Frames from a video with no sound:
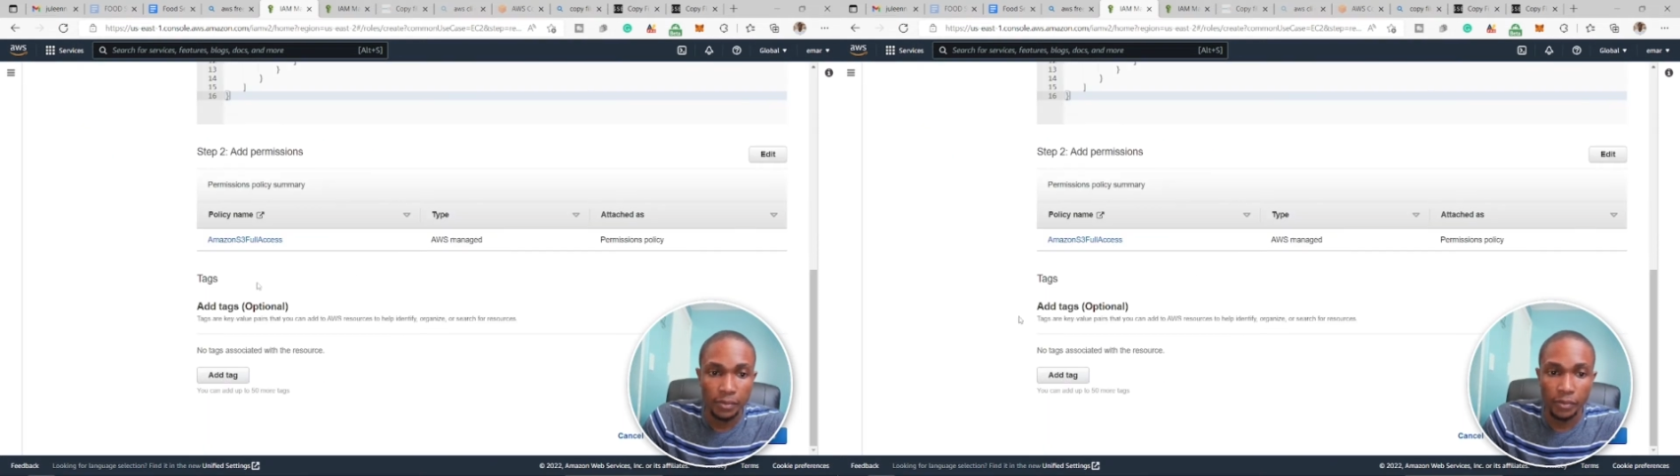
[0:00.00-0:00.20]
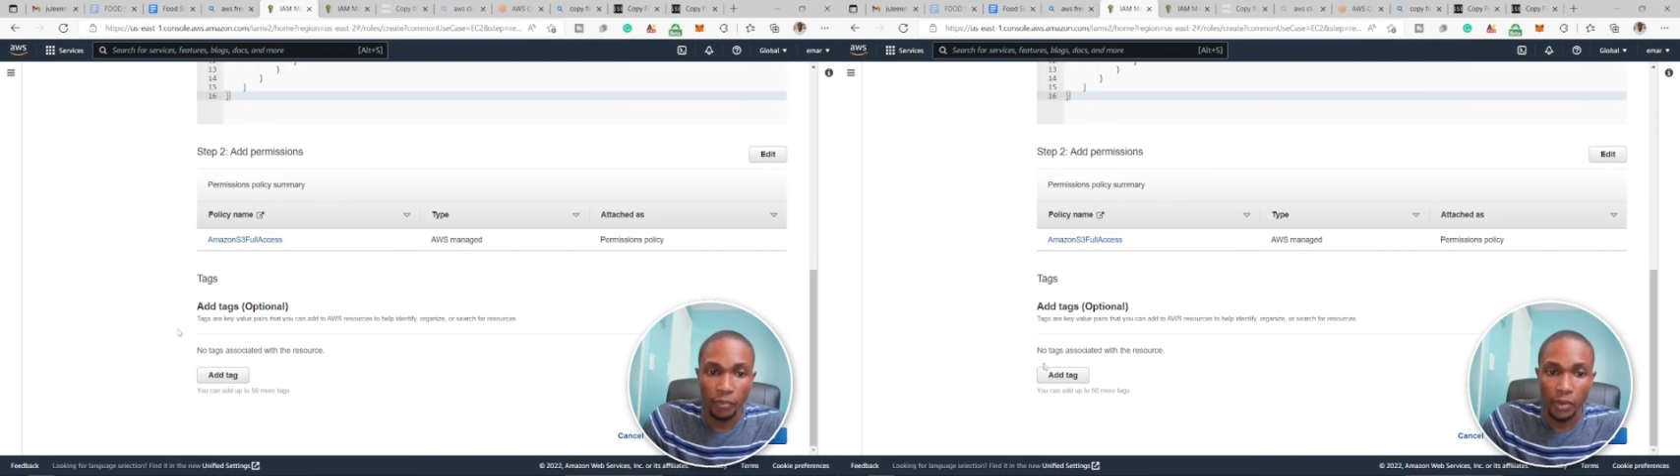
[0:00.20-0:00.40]

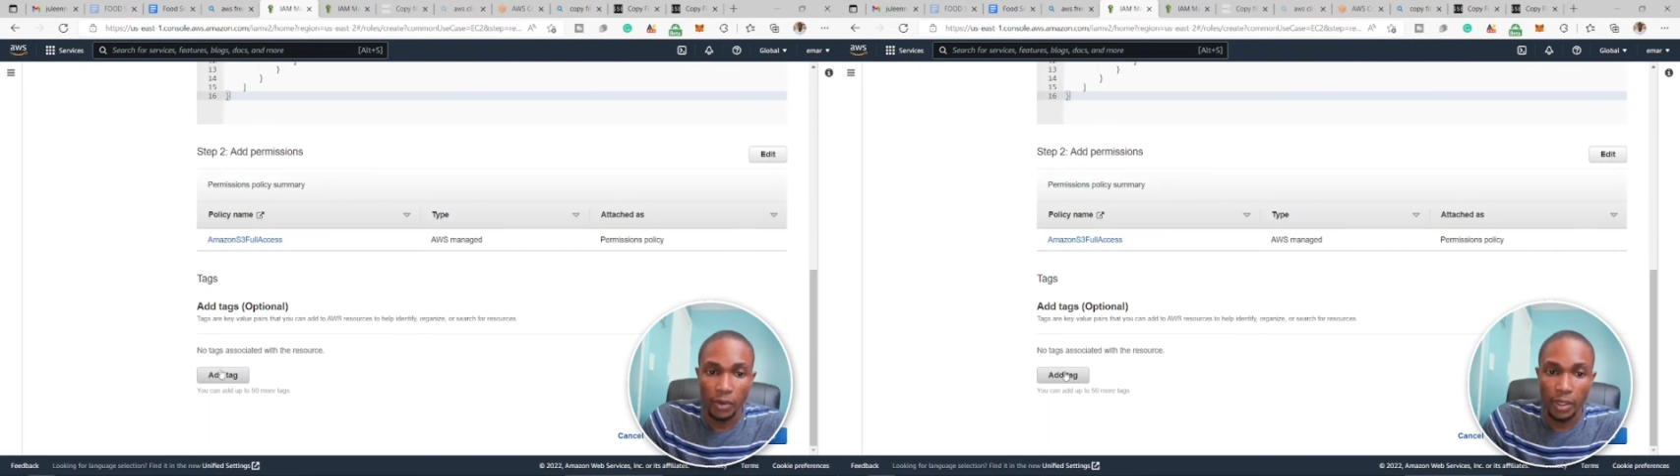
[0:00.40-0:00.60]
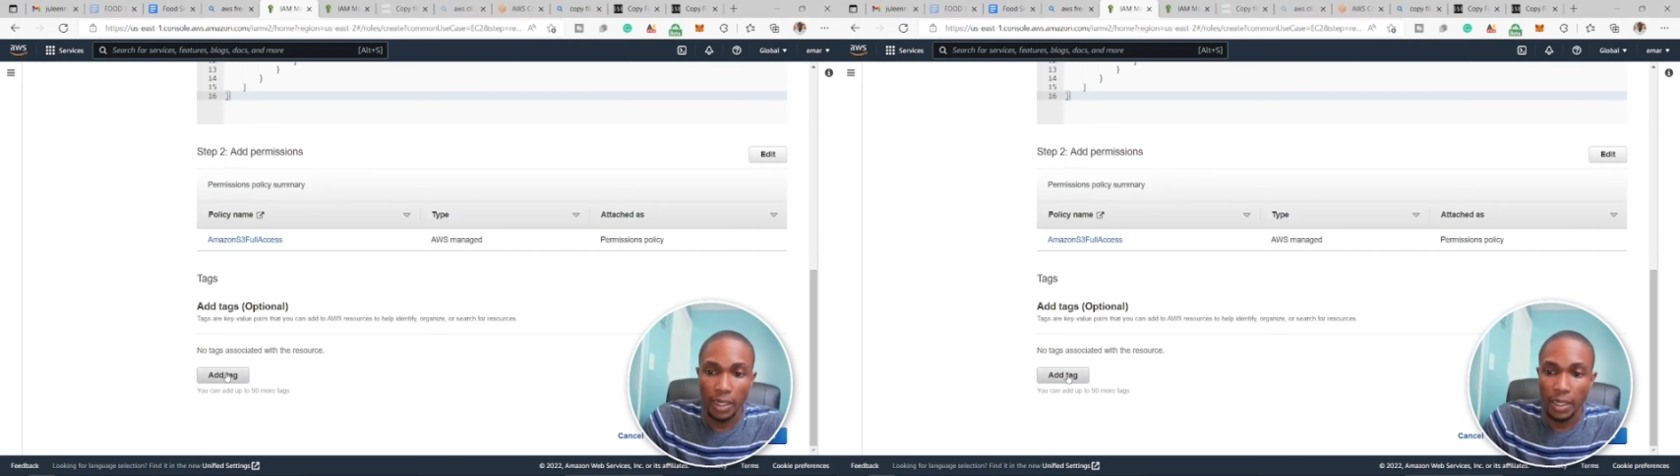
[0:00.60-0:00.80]
You
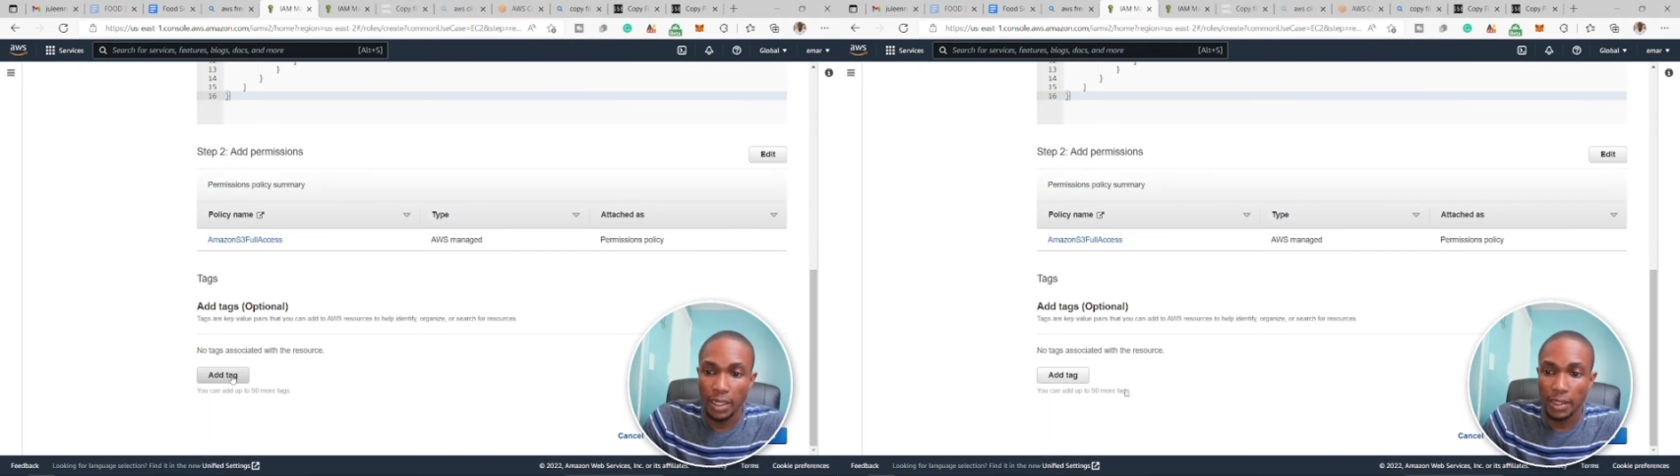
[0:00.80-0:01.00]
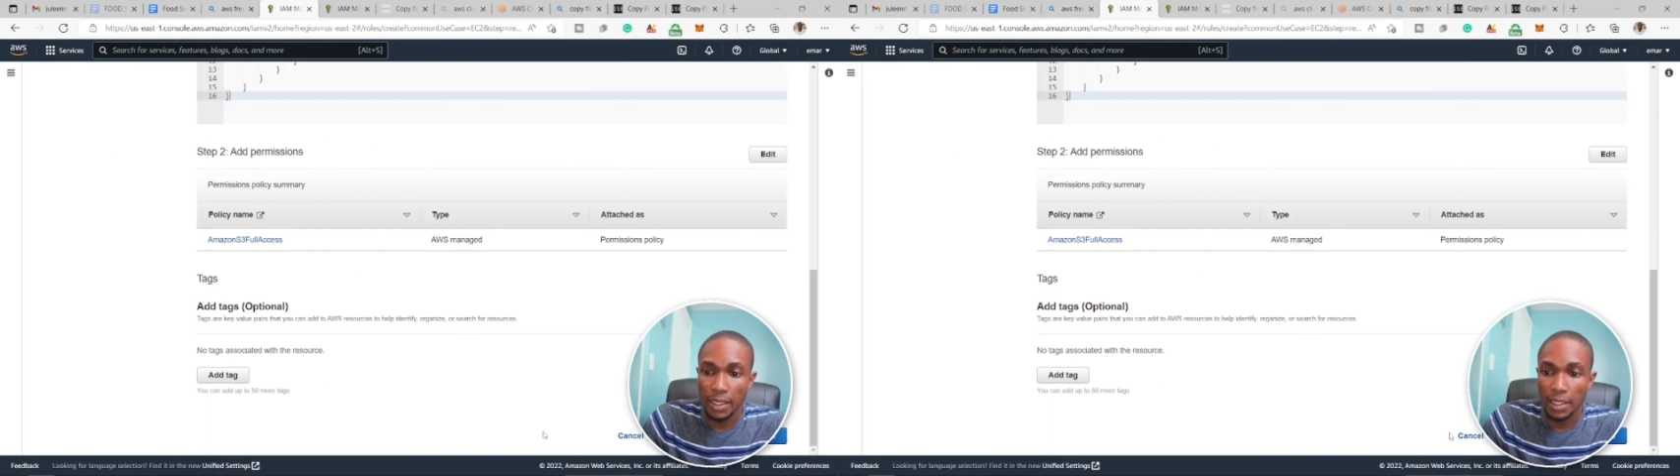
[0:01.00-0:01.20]
can add
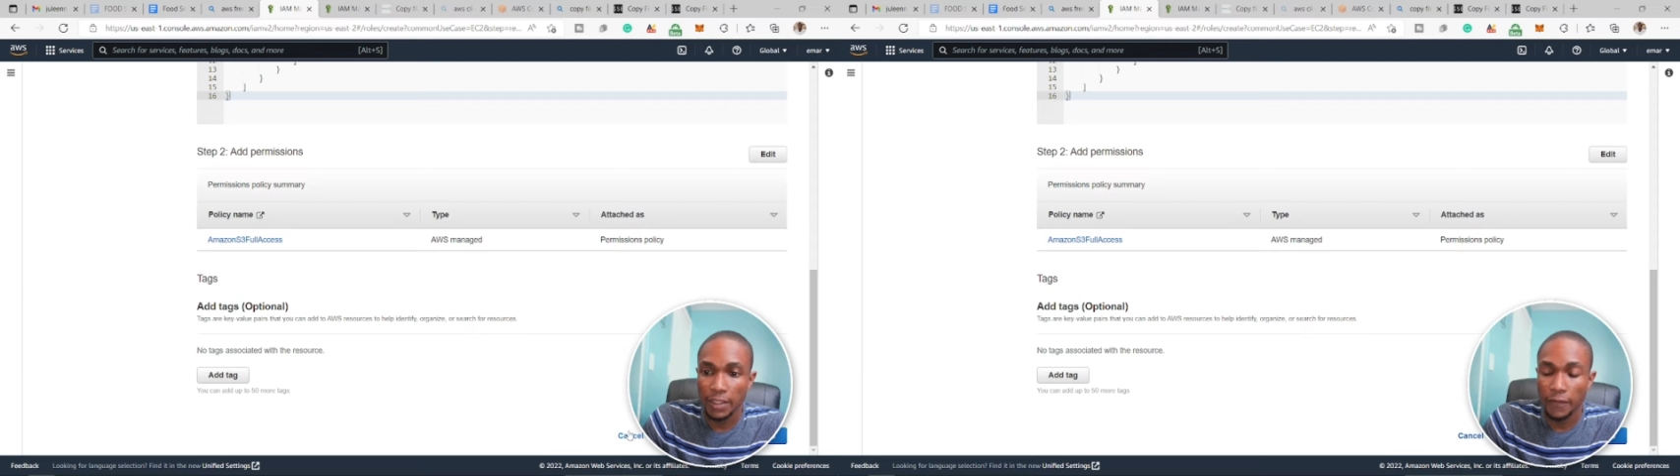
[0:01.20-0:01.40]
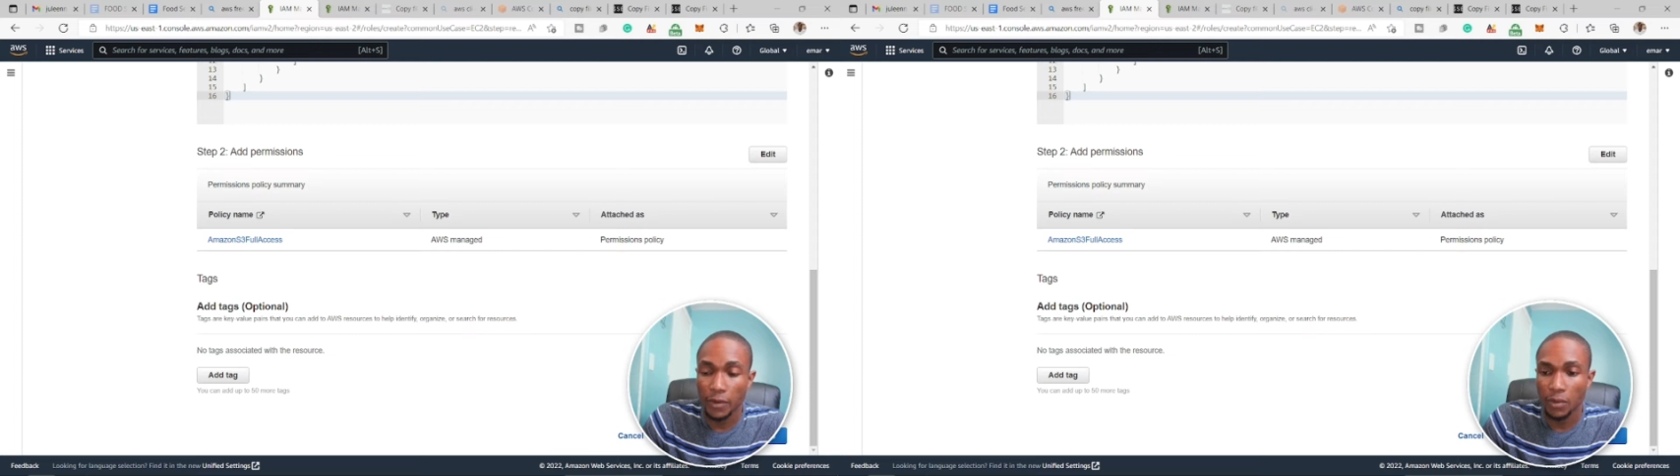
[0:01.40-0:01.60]
tags if
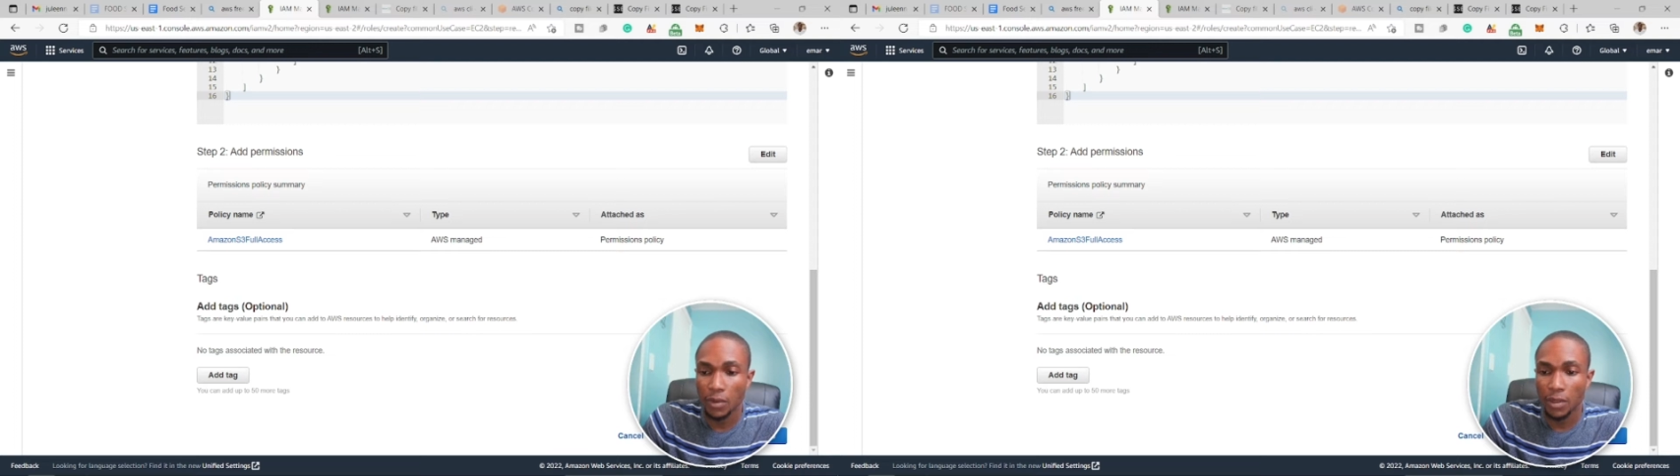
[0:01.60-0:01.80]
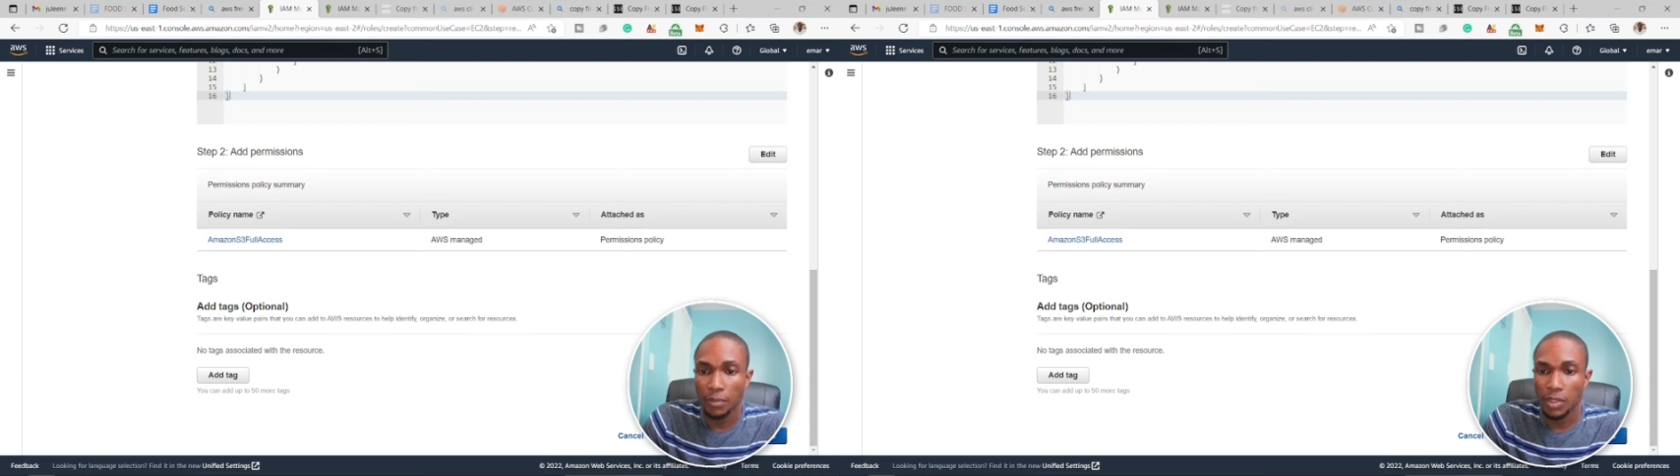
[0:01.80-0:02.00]
you
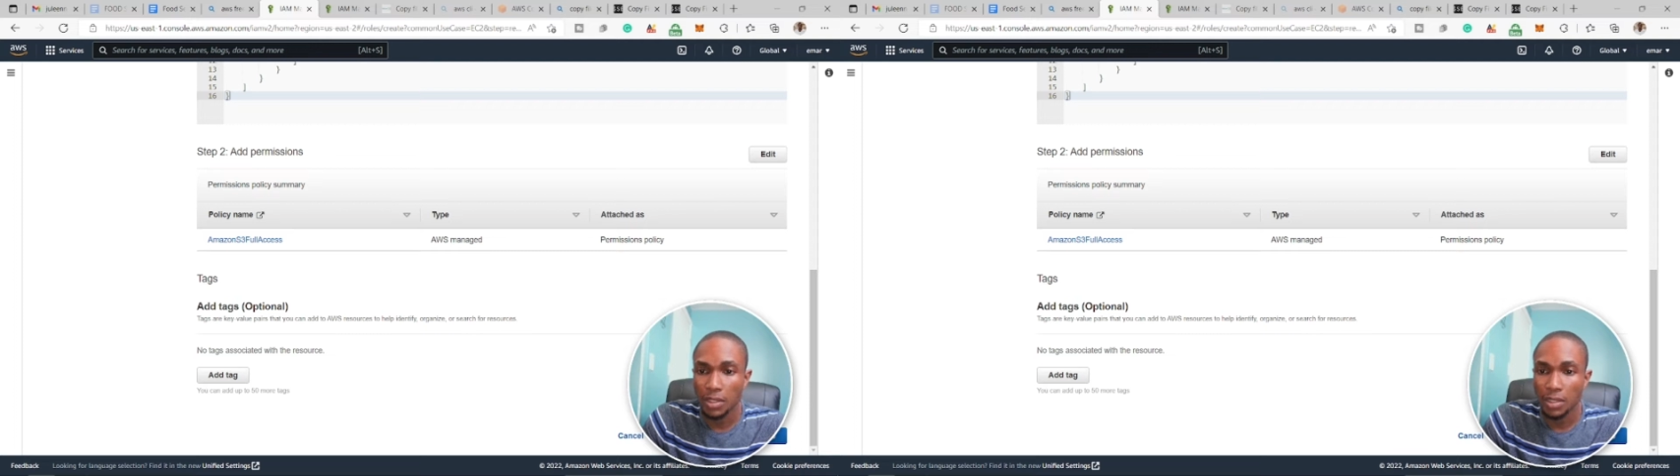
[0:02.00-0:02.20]
want, but